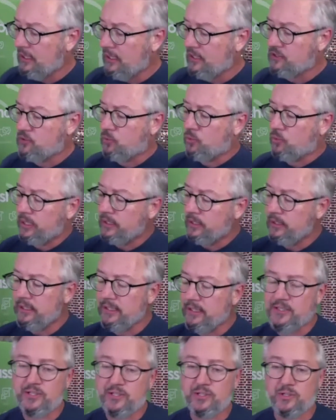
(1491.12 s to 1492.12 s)
has really
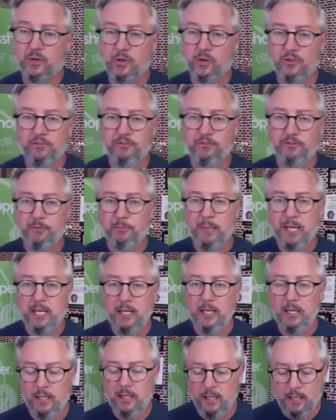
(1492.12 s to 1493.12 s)
served
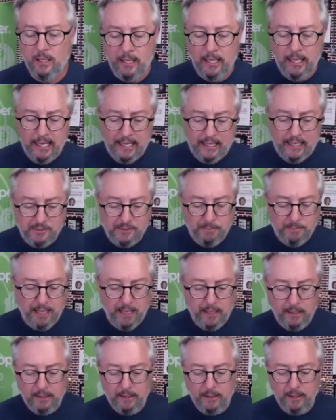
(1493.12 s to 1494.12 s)
me has
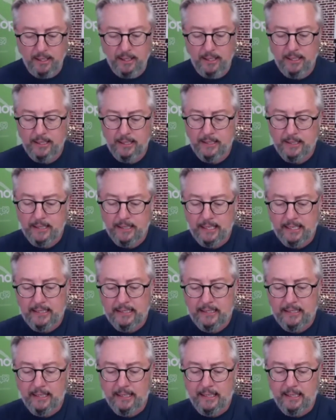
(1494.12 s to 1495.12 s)
been uh,
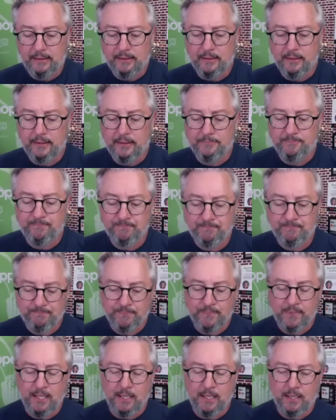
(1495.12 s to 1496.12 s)
in it,
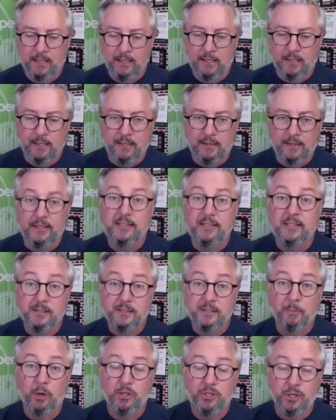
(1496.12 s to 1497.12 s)
this is a
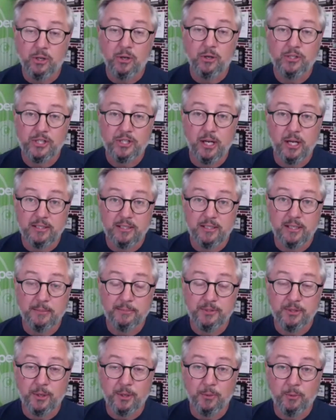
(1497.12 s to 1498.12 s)
martial arts
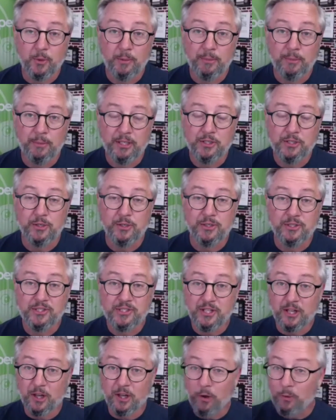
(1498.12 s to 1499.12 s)
concept. So I want to make sure to
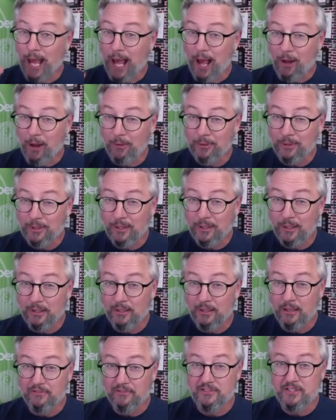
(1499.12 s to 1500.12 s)
slow down
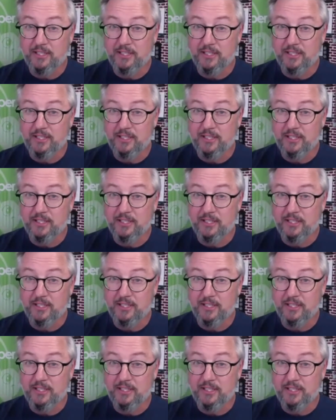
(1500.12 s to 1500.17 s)
enough